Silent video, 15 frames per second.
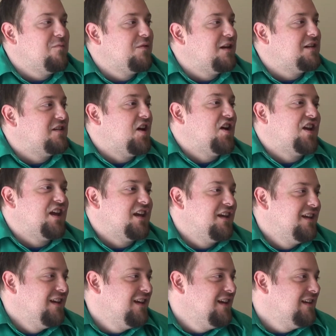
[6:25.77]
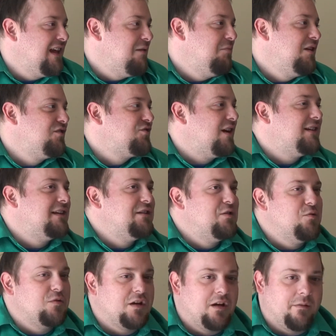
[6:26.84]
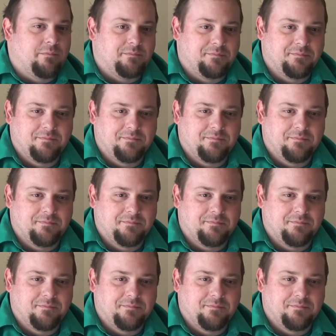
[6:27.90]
would have done it? They would have tried to nuke him.